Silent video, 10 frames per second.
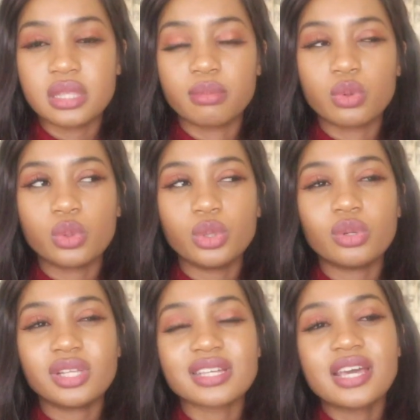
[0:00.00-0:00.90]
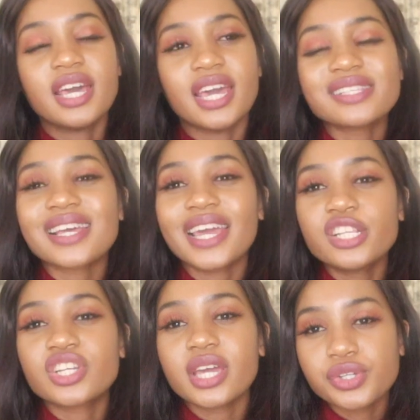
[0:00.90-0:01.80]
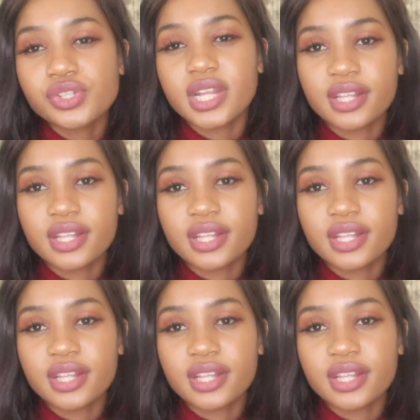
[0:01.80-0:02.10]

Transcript: the more you it's it's like education.